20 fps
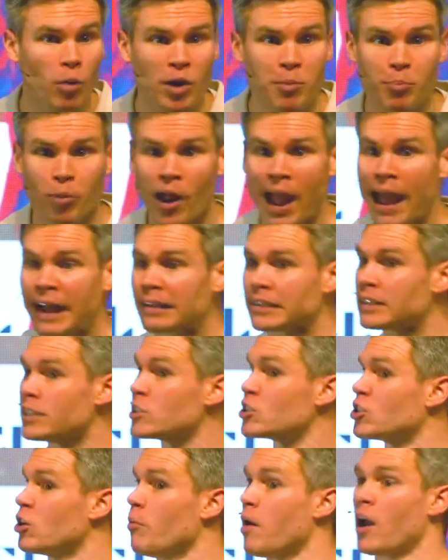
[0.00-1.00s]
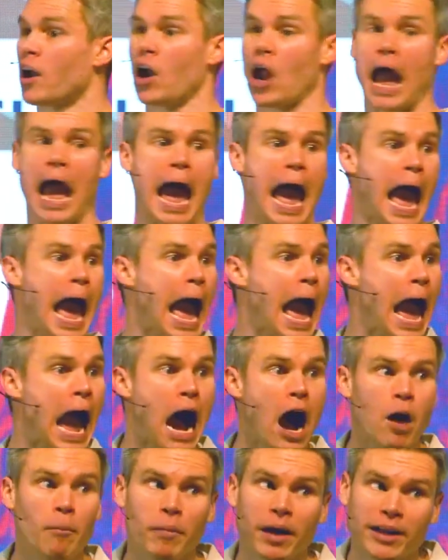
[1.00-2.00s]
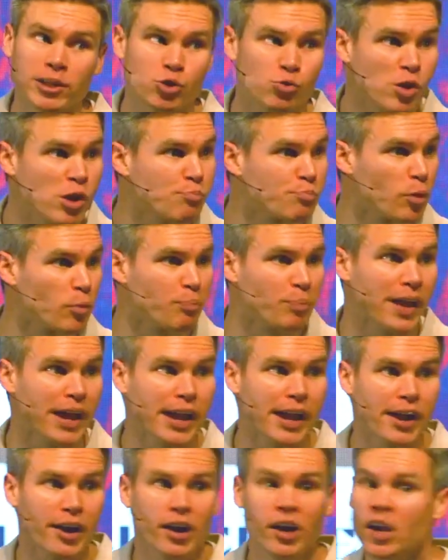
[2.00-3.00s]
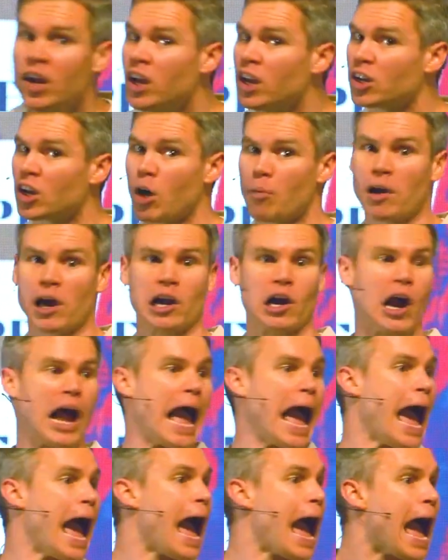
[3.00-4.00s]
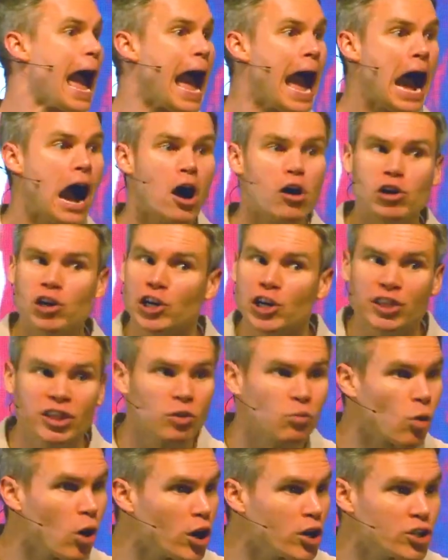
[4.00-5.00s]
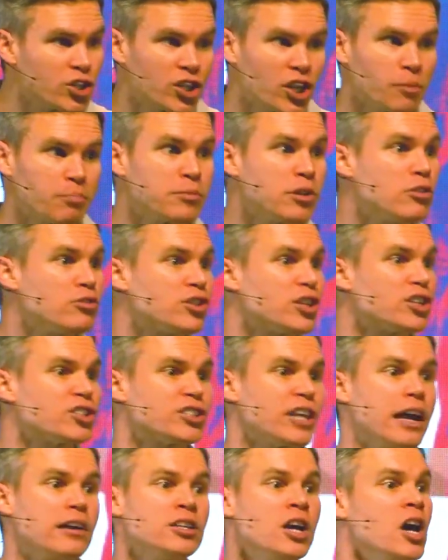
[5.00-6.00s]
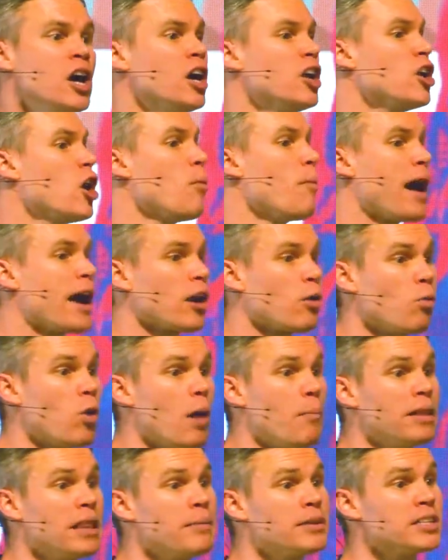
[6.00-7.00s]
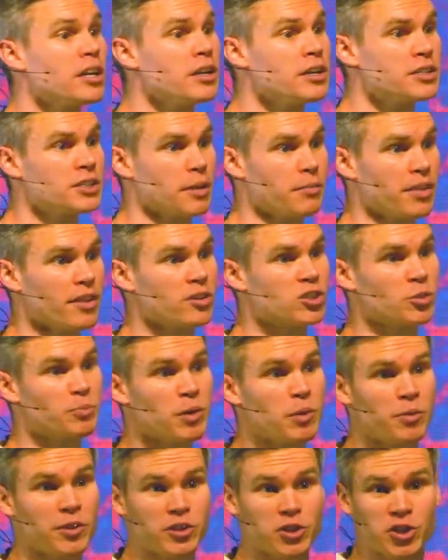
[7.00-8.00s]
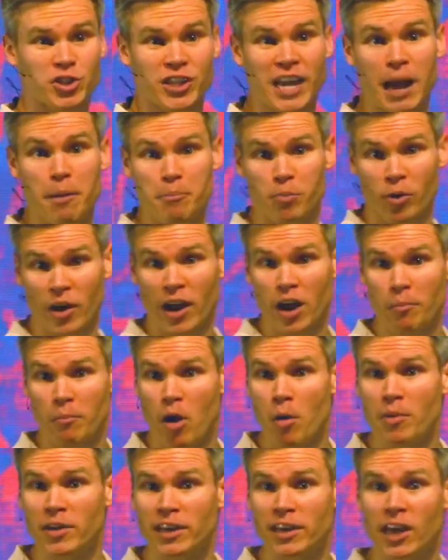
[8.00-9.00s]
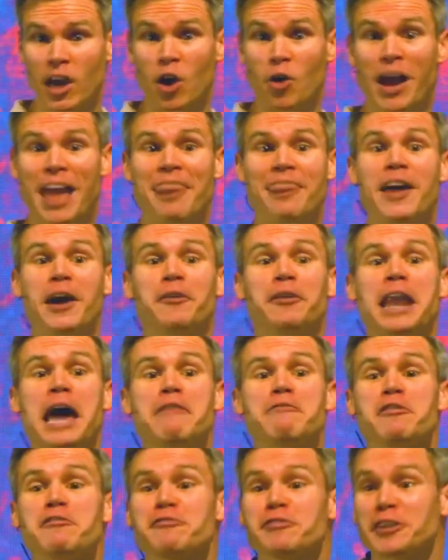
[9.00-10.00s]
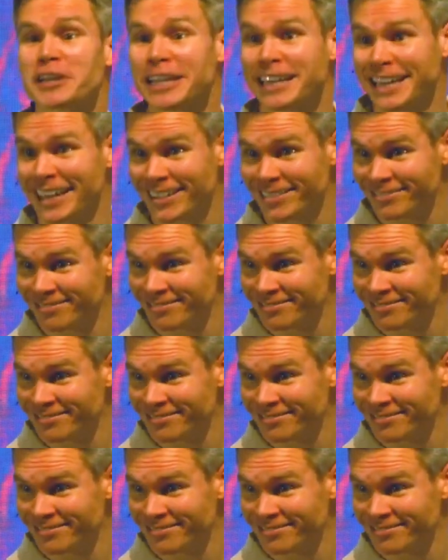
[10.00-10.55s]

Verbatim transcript: we practice, no matter how much we prepare, no matter how good the worship music sounds, no matter what. But let me tell you something there's some people that just got prayer a moment ago and they'll never forget